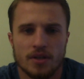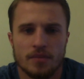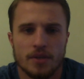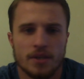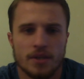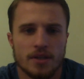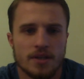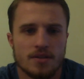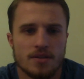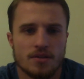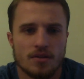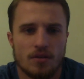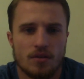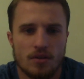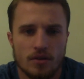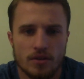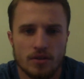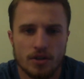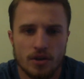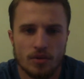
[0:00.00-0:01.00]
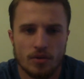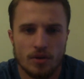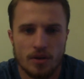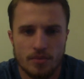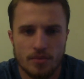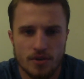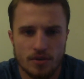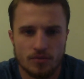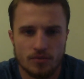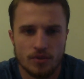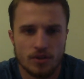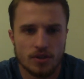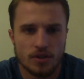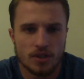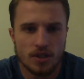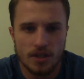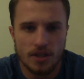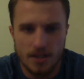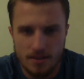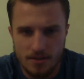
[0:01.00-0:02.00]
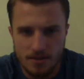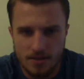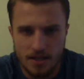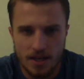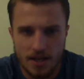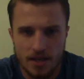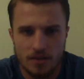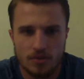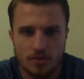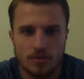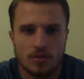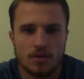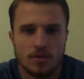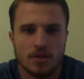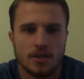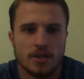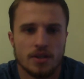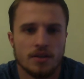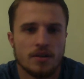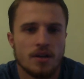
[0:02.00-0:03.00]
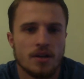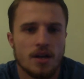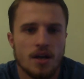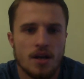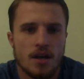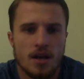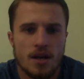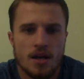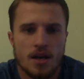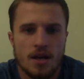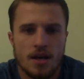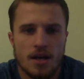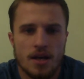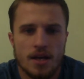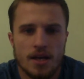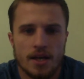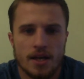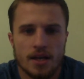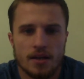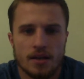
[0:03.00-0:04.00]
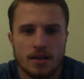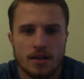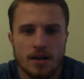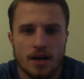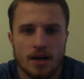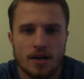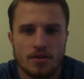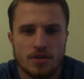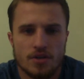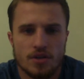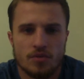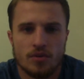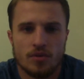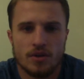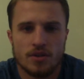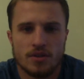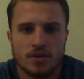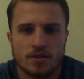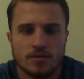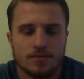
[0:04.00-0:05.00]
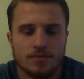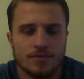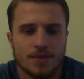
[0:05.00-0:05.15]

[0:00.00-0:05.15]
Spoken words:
I mean, they saw all the corruption with the Clinton scandal and how she wasn't,